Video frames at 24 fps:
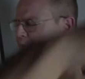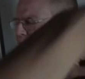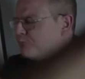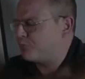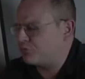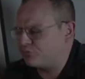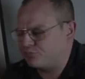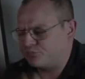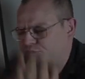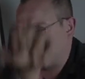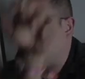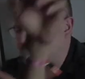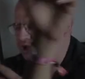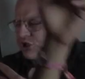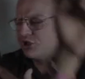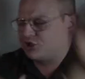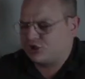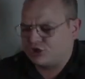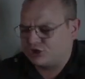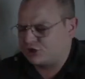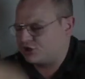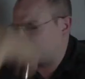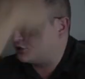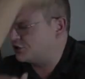Open your
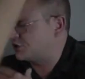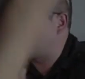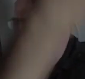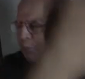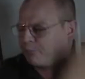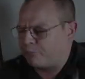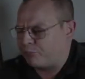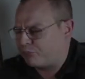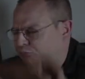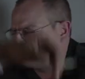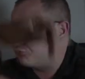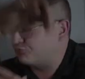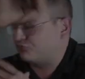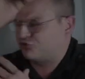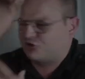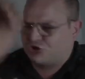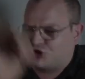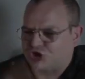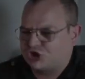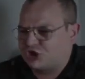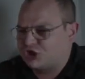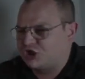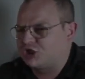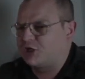mouth and you say it out
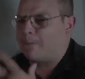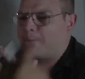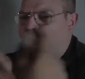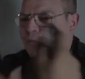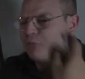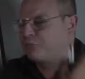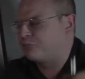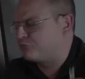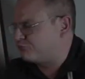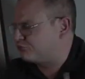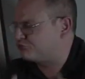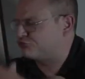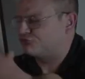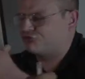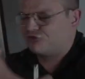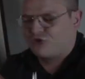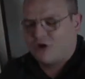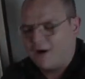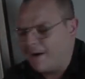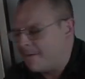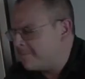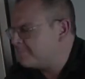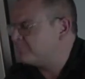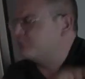loud. Right here.
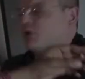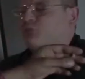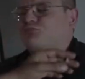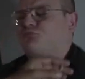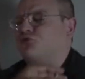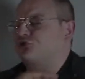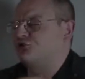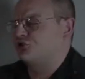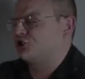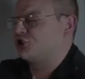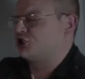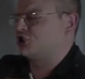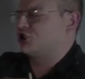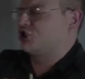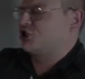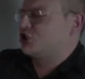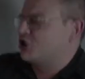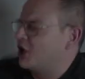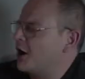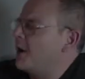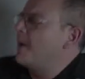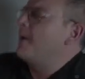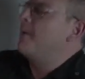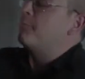Right
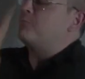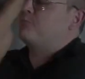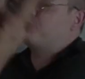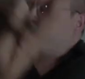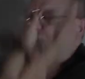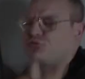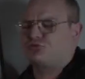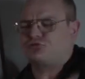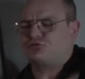now. We